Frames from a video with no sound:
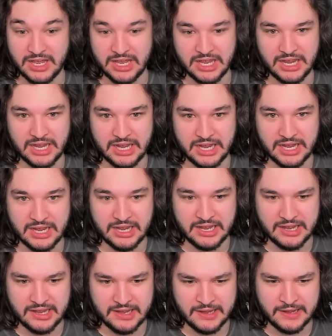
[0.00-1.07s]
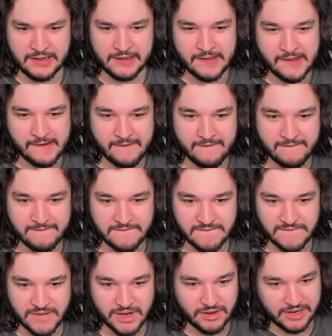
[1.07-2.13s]
Okay,
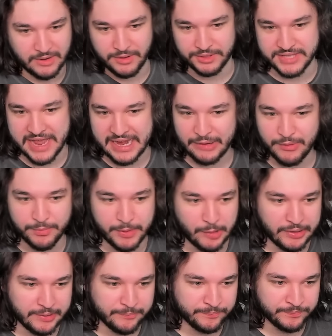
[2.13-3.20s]
we'll attack it with Boba.